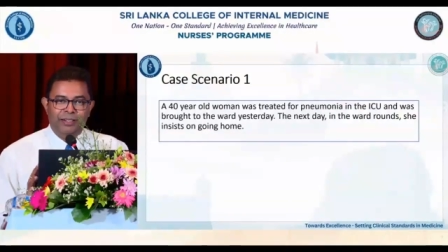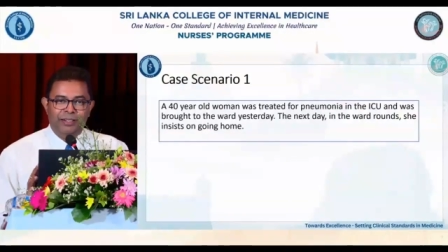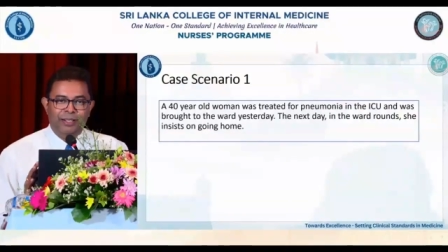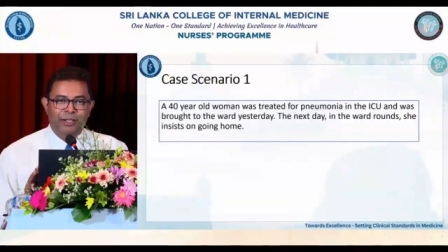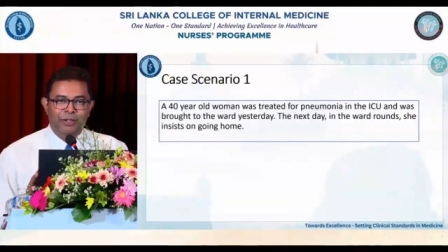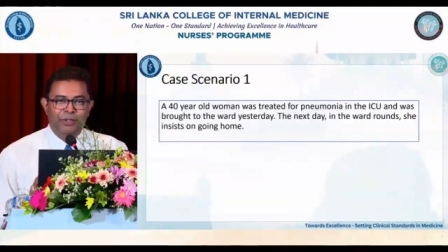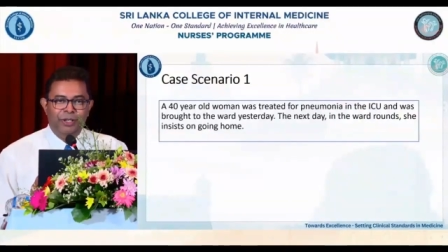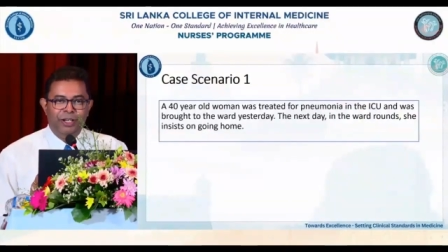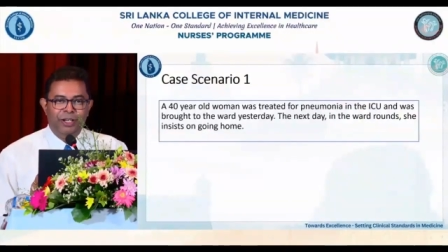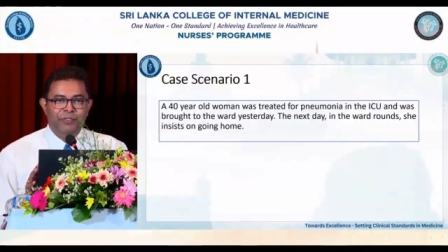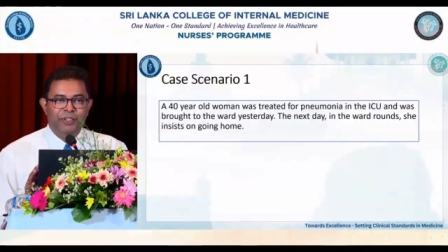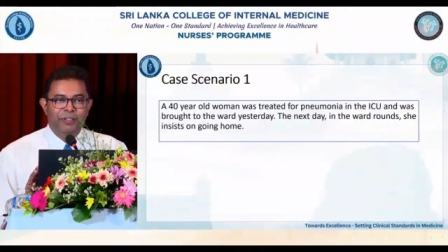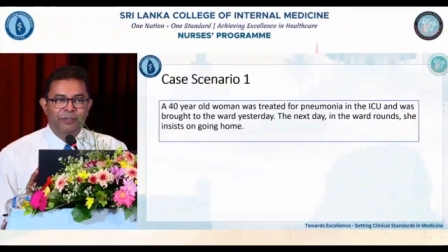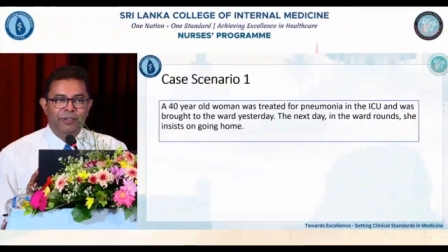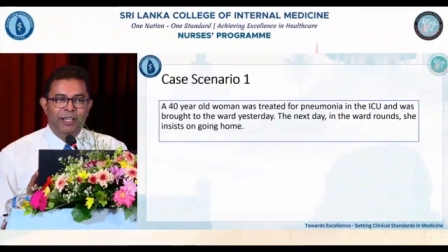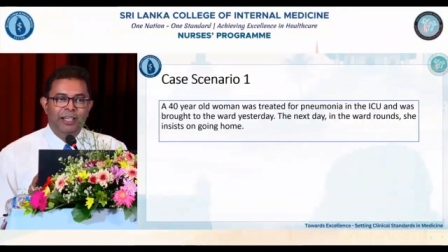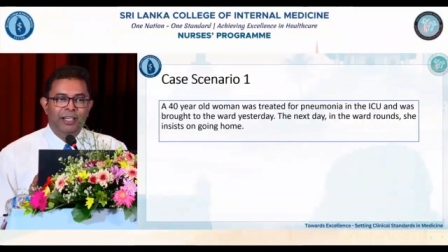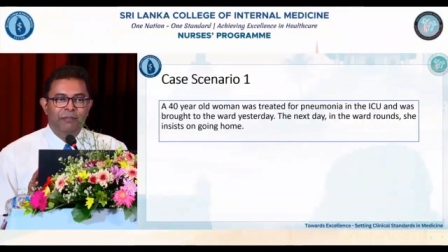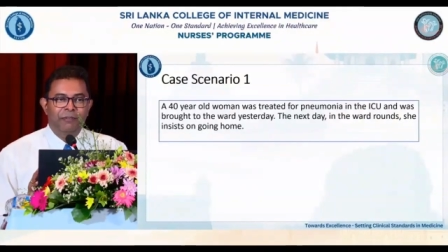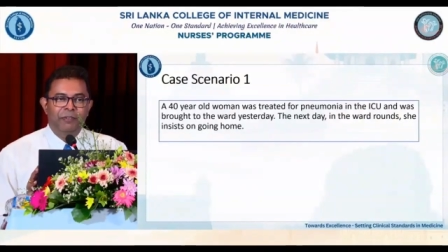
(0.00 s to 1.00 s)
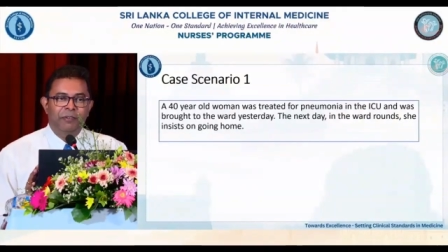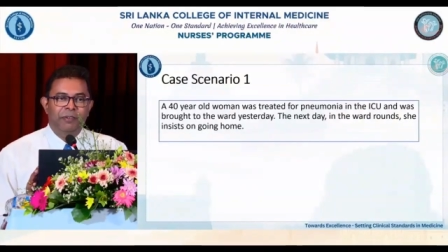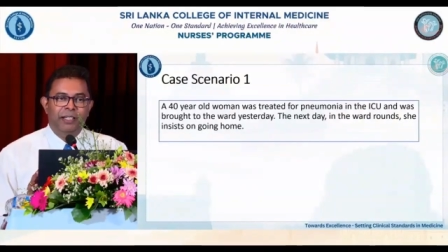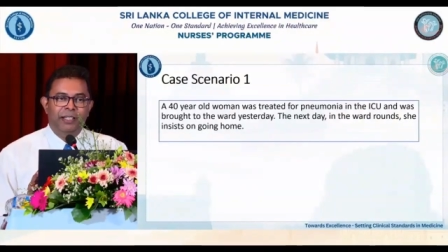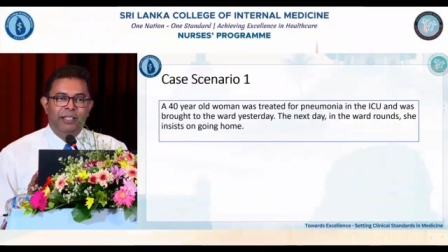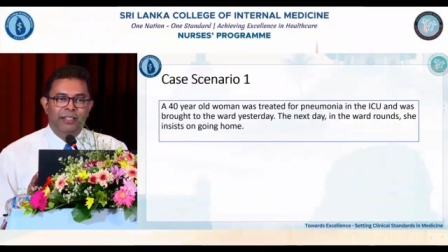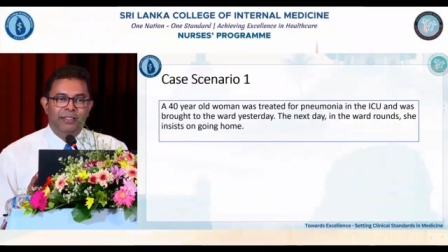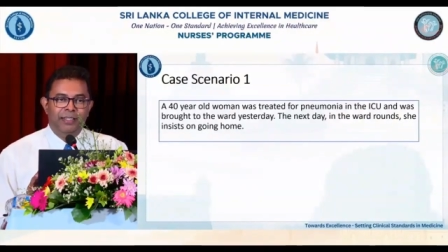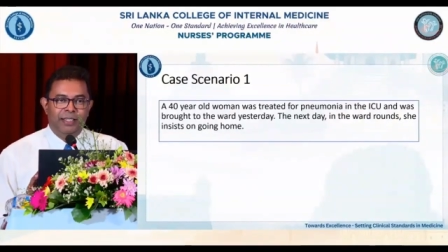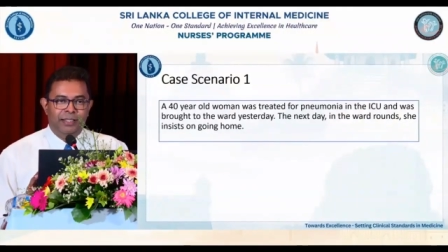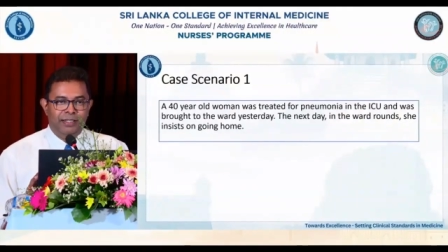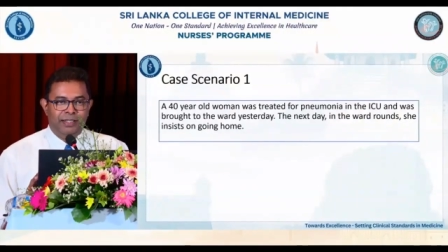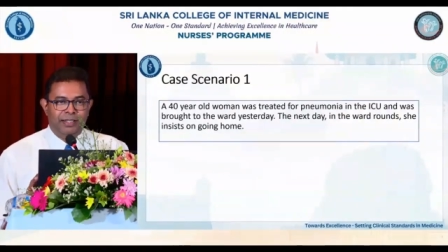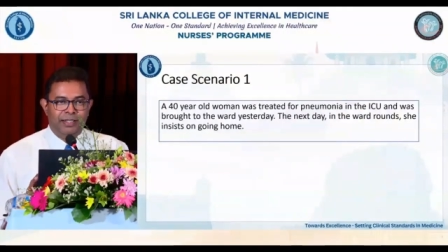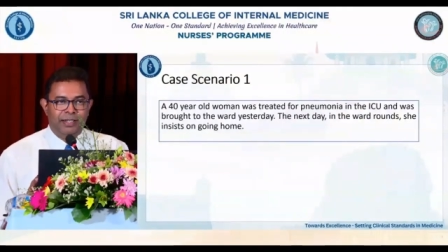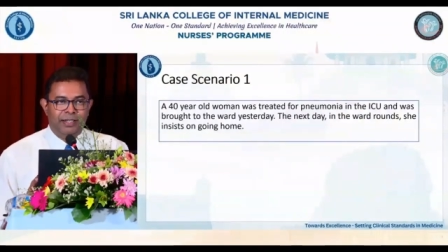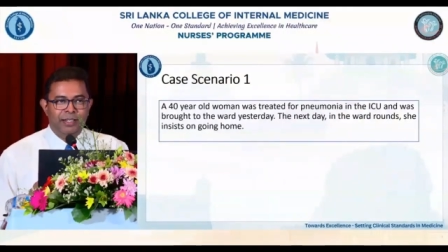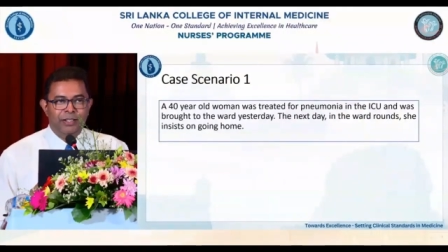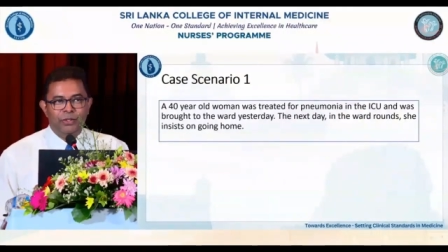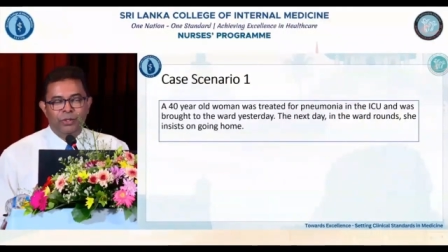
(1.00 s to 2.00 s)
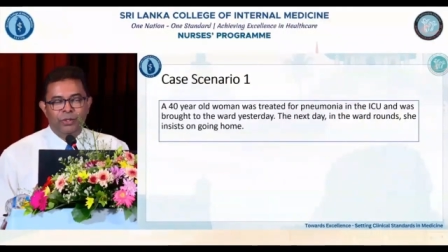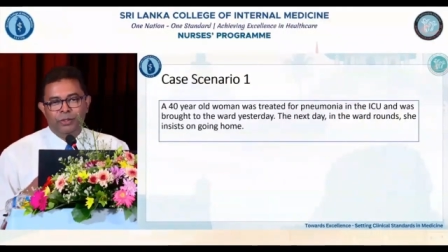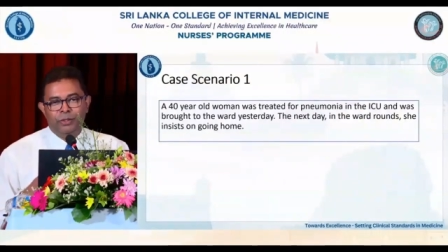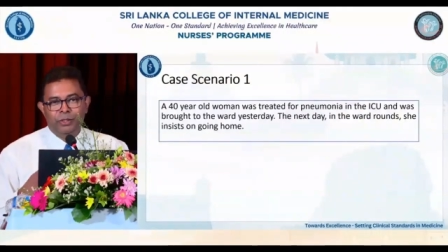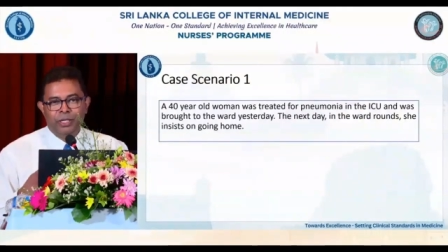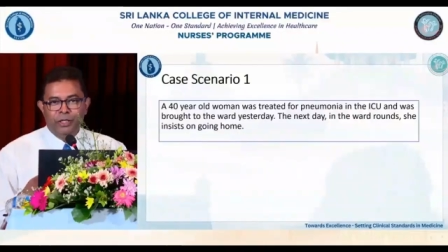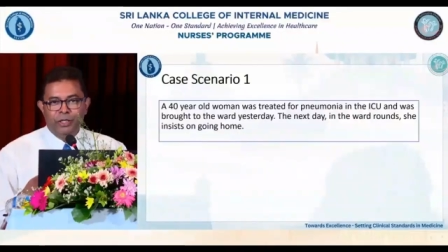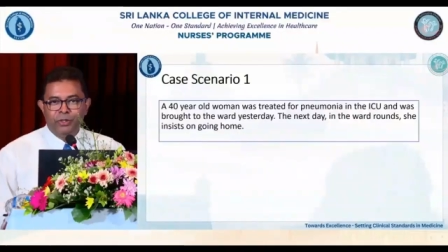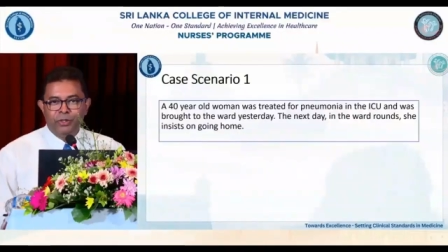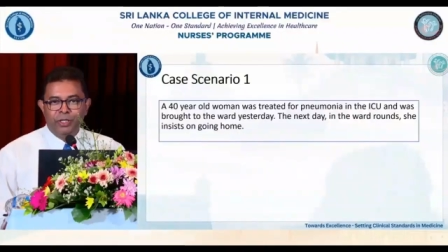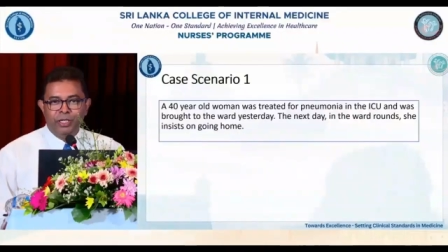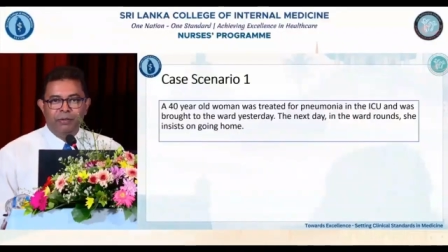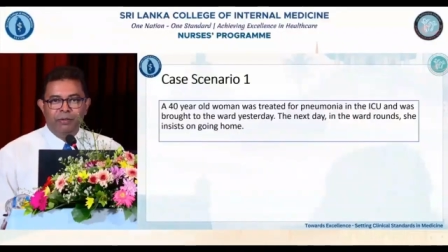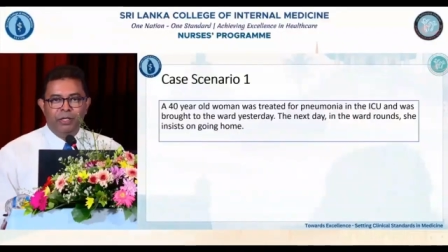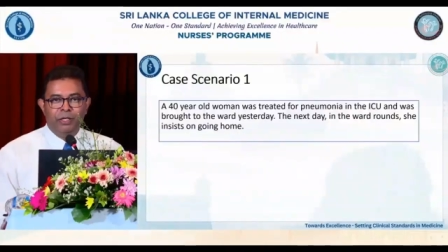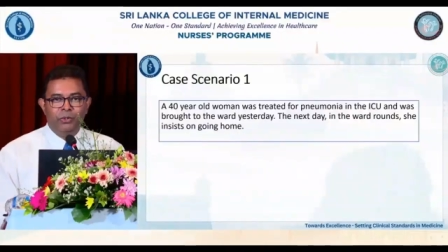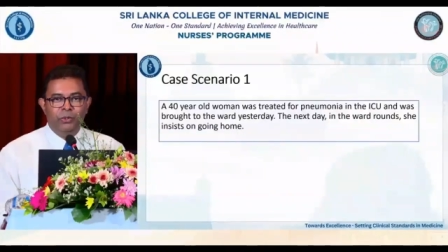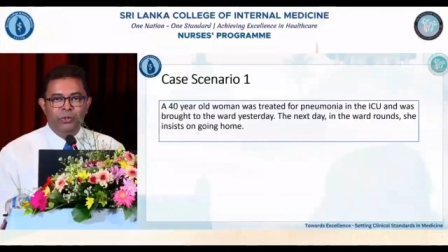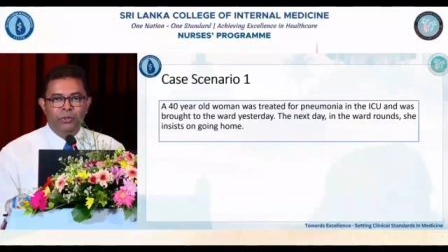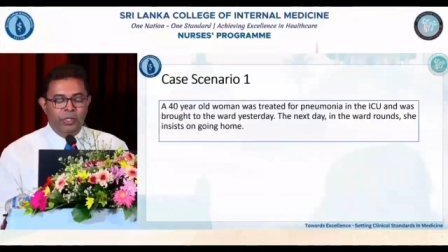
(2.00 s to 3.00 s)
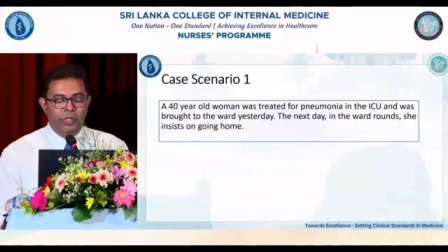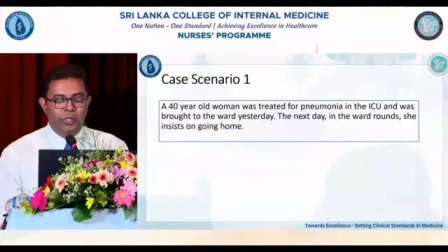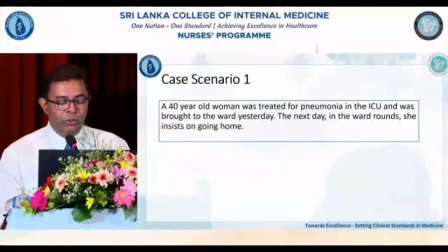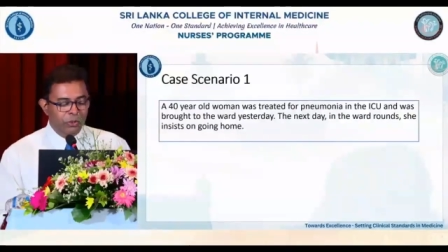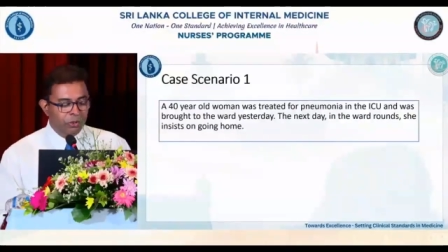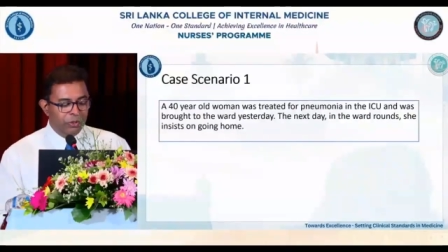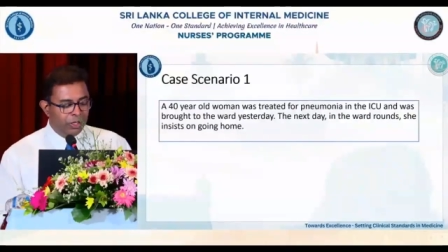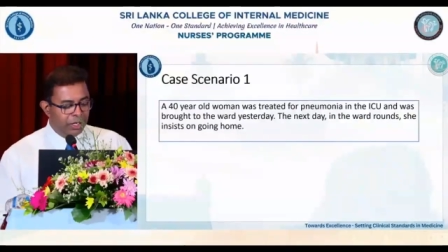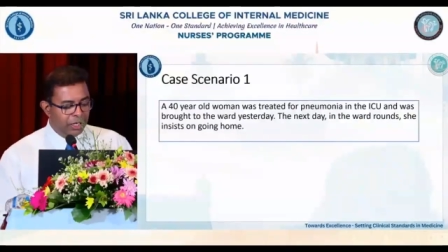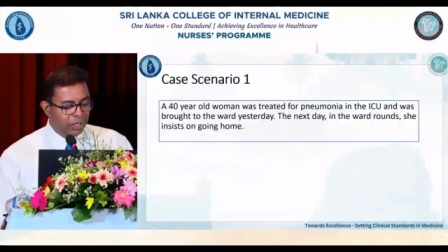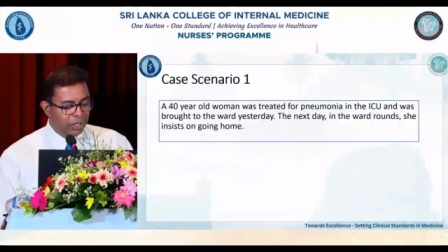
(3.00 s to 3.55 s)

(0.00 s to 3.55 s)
after a while everyone gets agitated. So naturally what do?